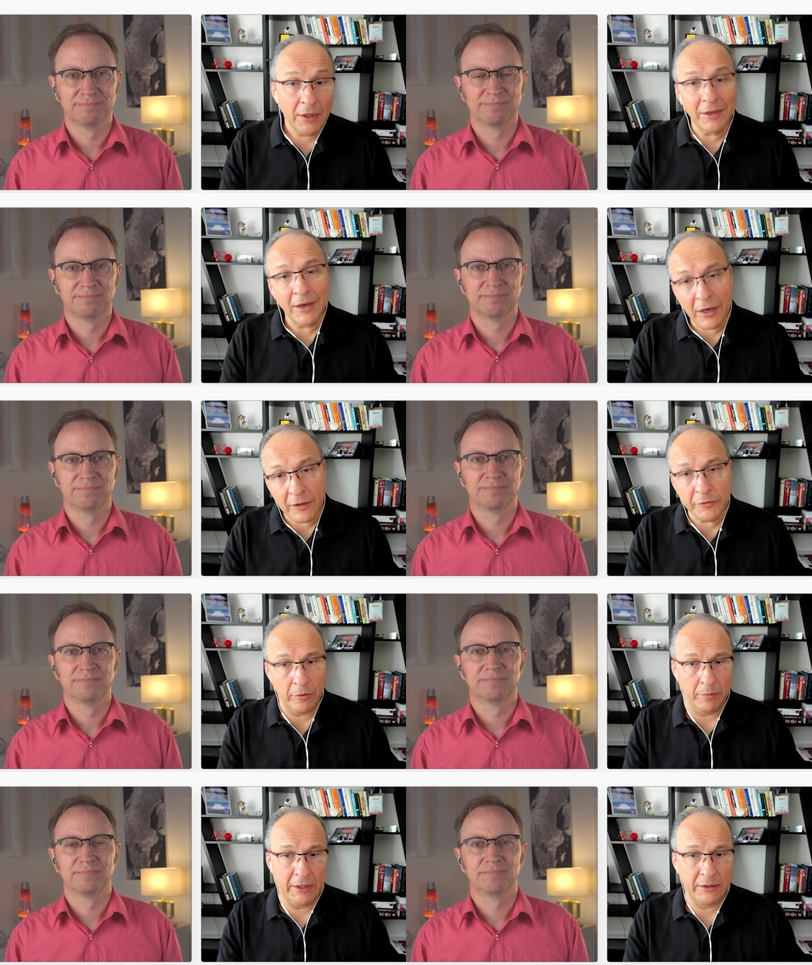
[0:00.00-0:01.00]
Speaker 1: and after
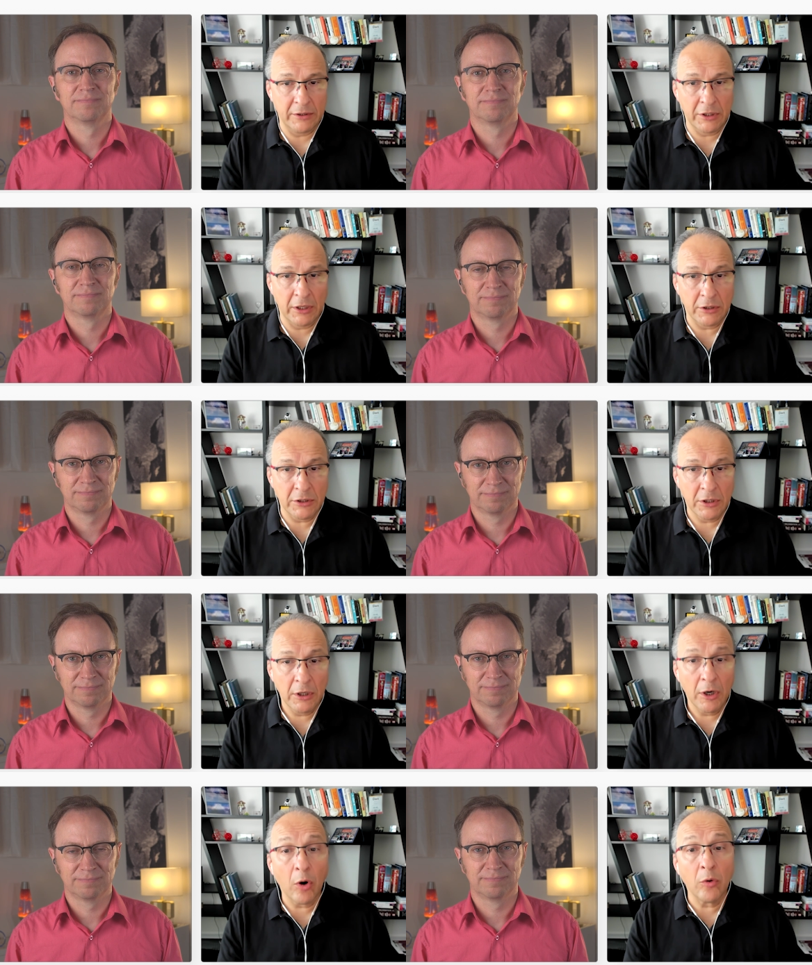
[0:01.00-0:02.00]
you made a change.
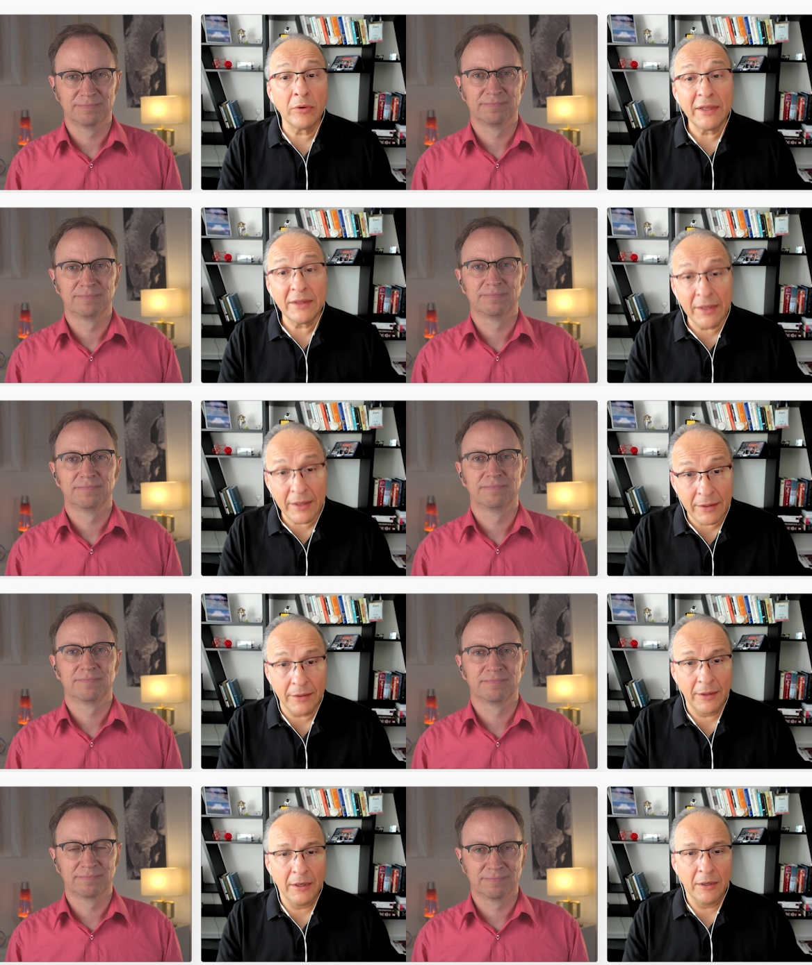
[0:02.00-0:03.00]
Only
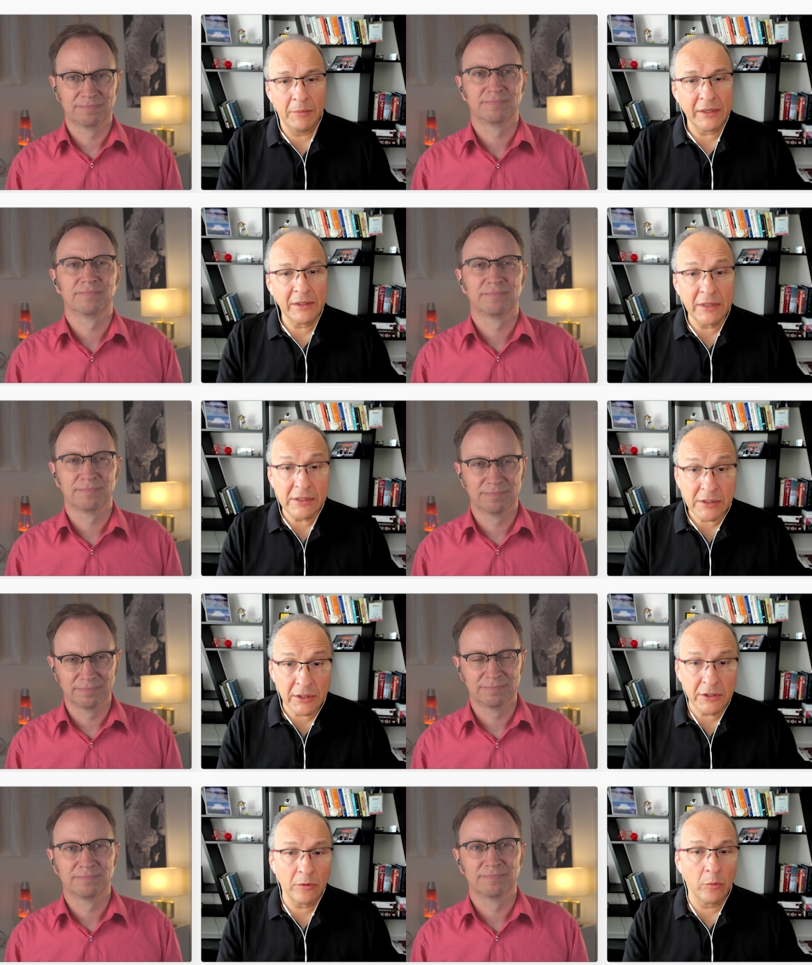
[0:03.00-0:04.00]
then make the
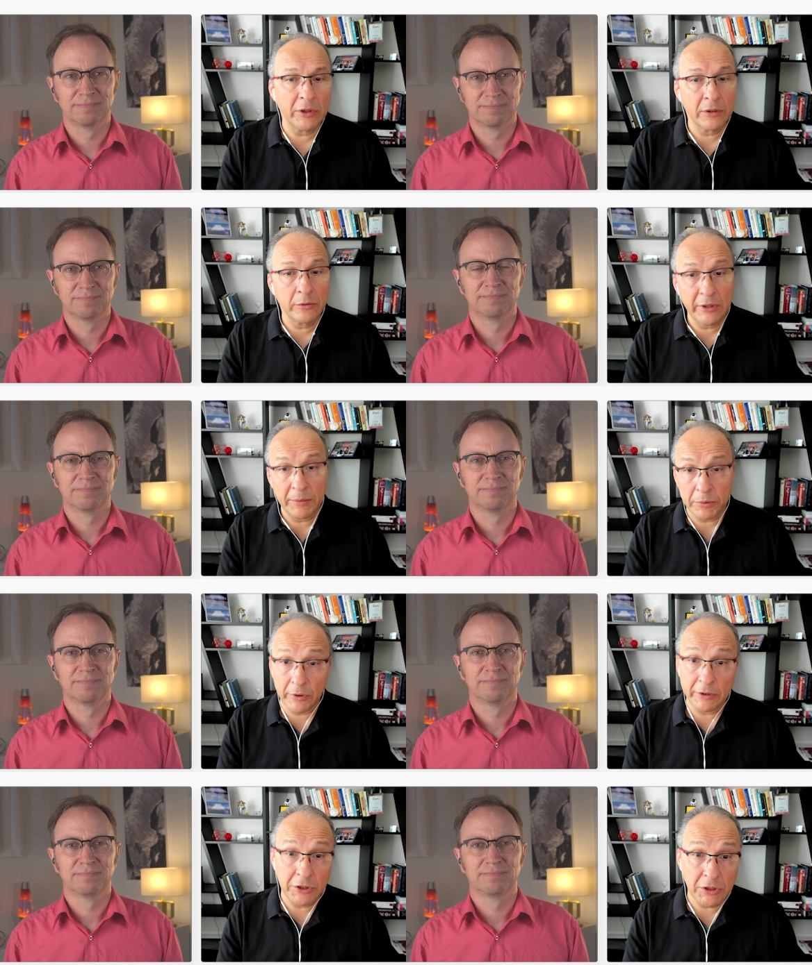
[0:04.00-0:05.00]
decision whether to
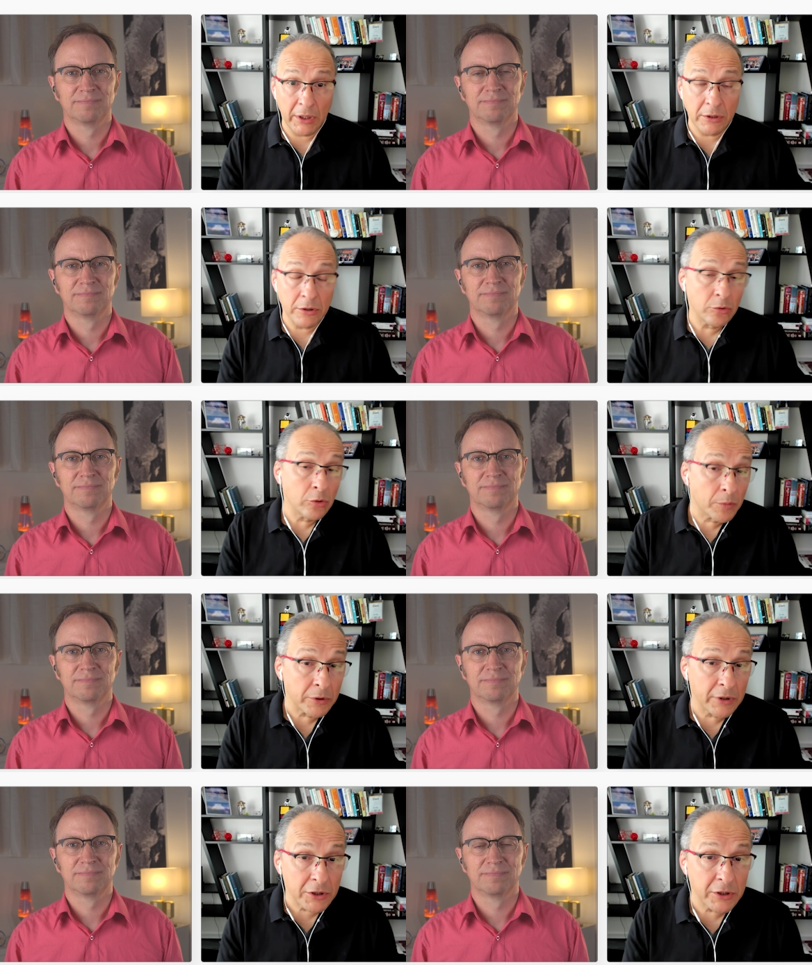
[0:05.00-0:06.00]
deploy the change to your
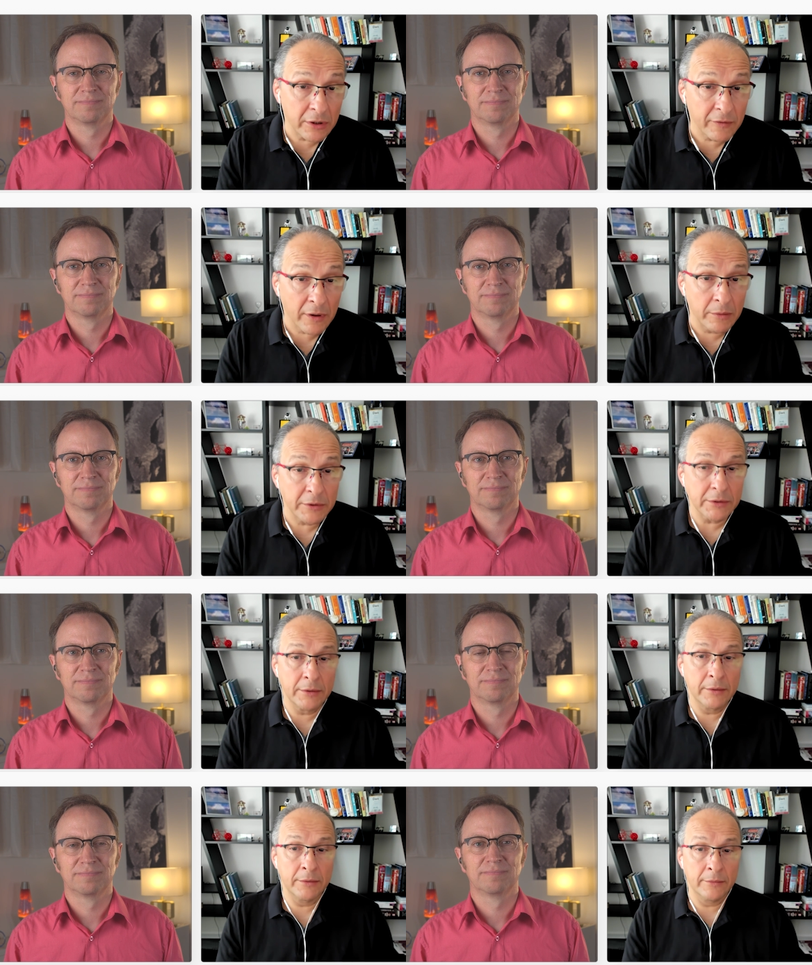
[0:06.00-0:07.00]
Speaker 2: production environment.
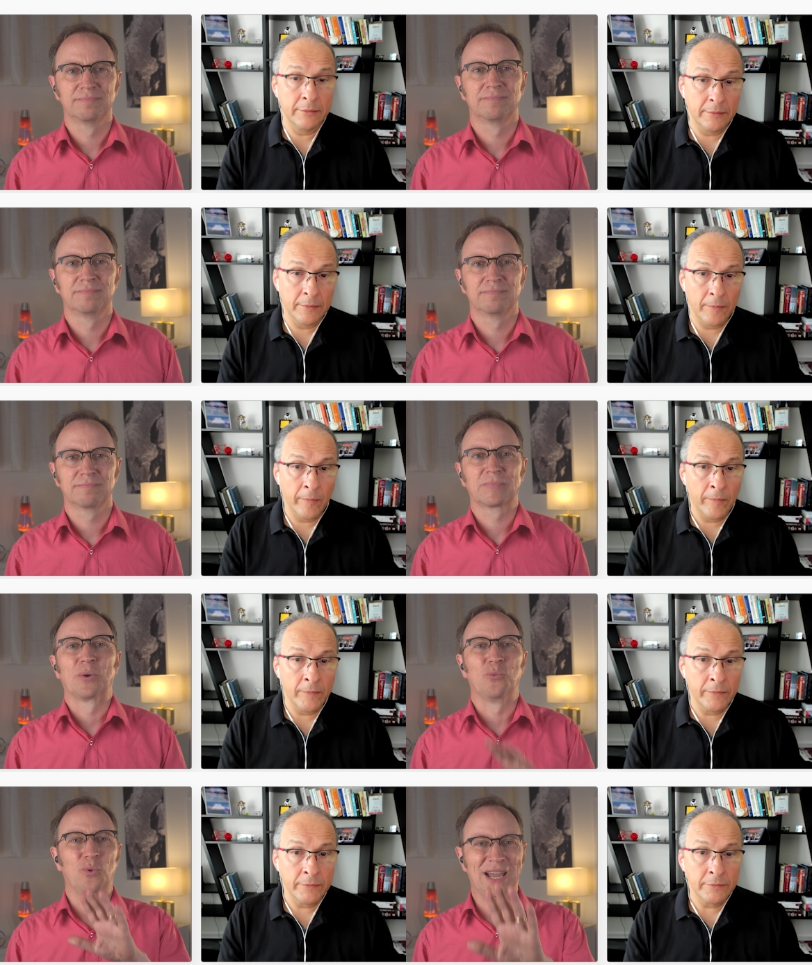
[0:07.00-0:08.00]

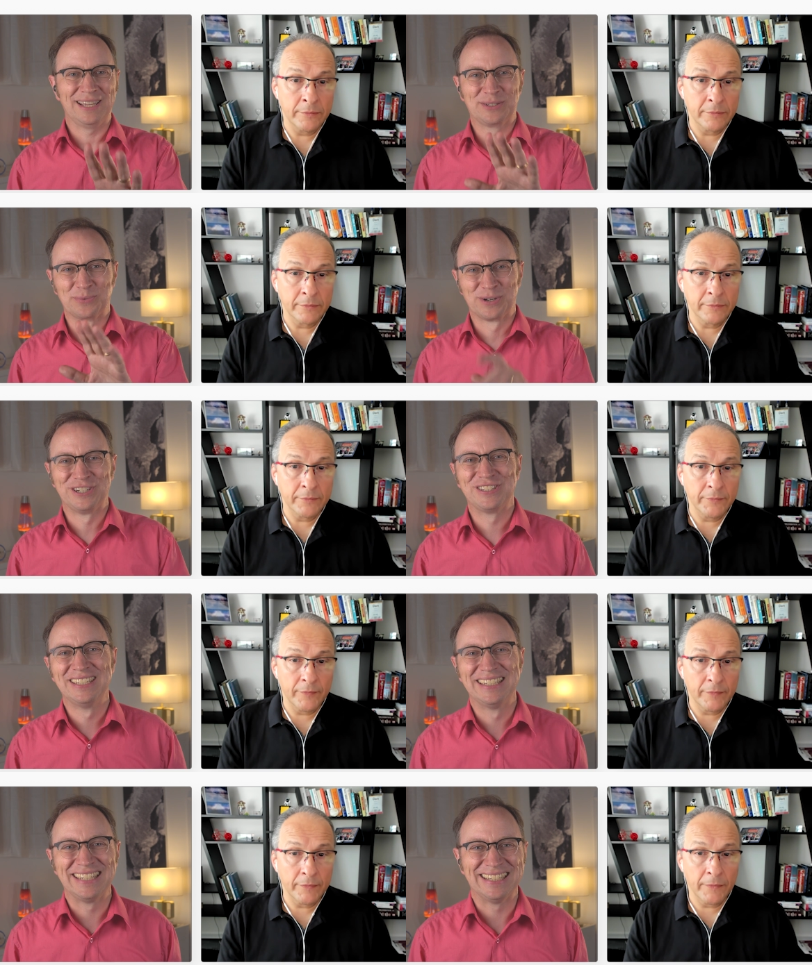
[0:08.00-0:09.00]
Wise words
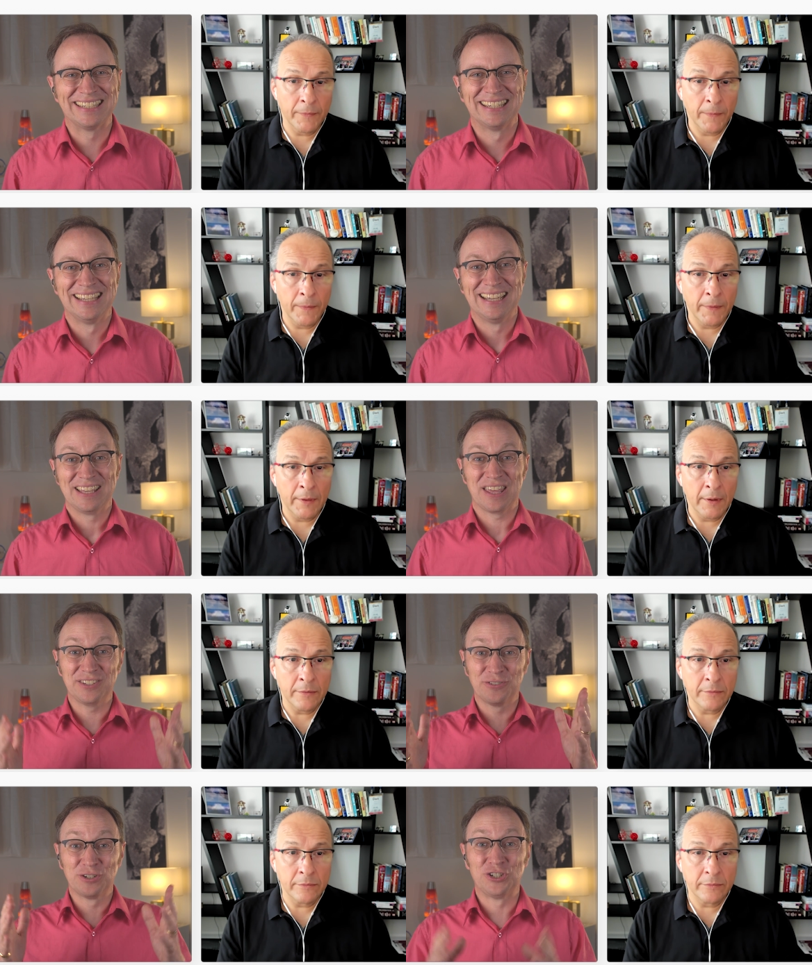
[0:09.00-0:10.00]
indeed. Thanks for